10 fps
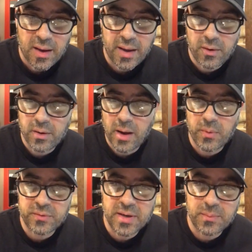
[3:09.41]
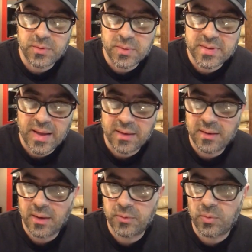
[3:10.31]
I wasn't able to
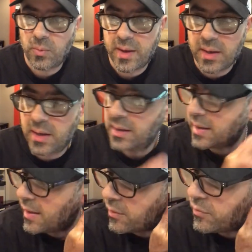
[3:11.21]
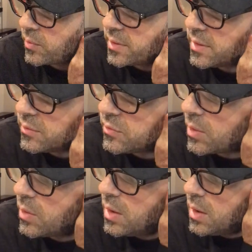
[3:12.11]
attend. I was away in California, so